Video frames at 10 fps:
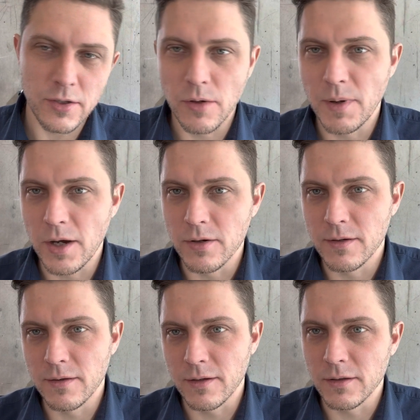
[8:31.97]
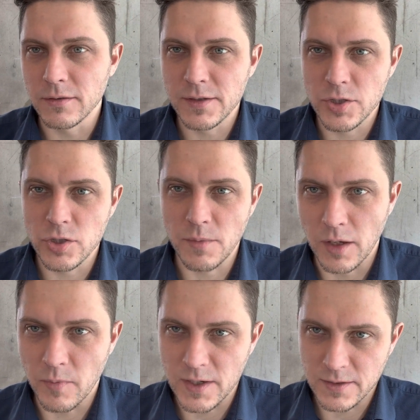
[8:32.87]
you about the
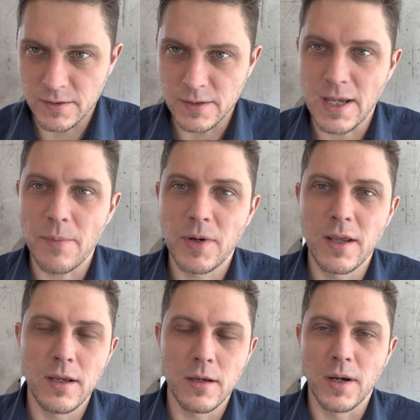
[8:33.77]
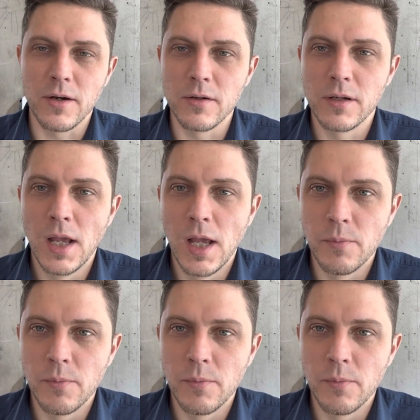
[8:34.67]
decision-making process that's happening, about